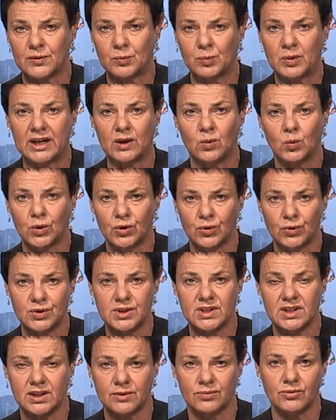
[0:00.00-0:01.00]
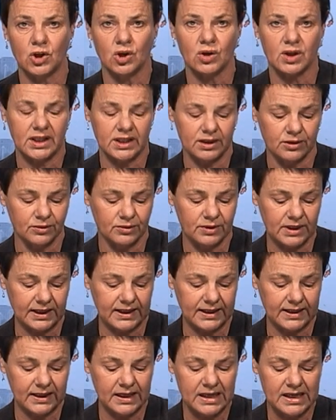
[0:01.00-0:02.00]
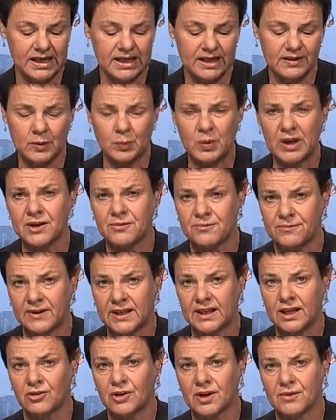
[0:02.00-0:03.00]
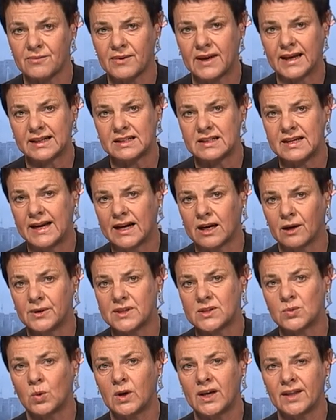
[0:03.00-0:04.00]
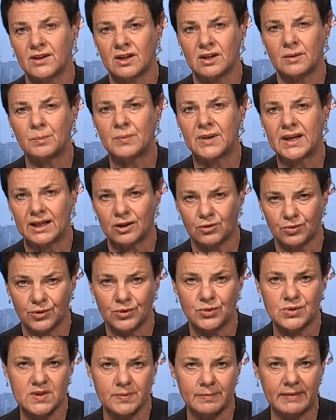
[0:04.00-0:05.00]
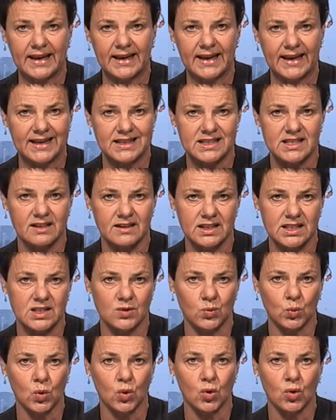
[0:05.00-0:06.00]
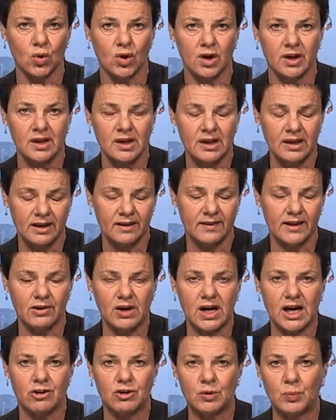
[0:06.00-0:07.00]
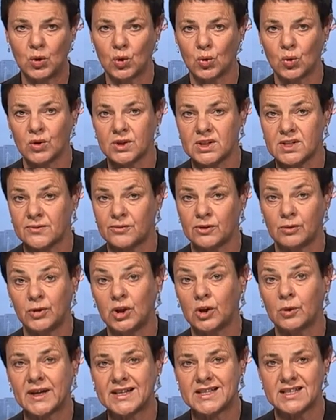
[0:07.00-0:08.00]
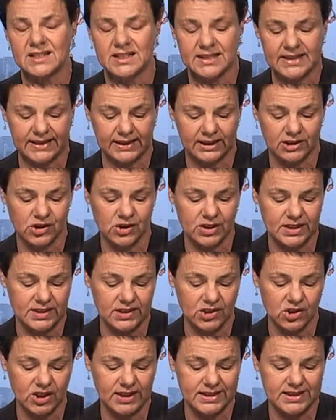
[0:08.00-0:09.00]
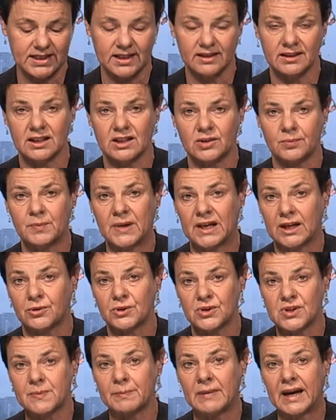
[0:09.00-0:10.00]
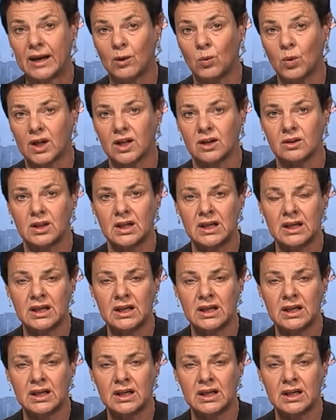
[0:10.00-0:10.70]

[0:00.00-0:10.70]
have been wounded, if not killed there. The big fear, in fact, now is whether Belarus may enter this war. There are reports from US intelligence suggesting that Belarus may well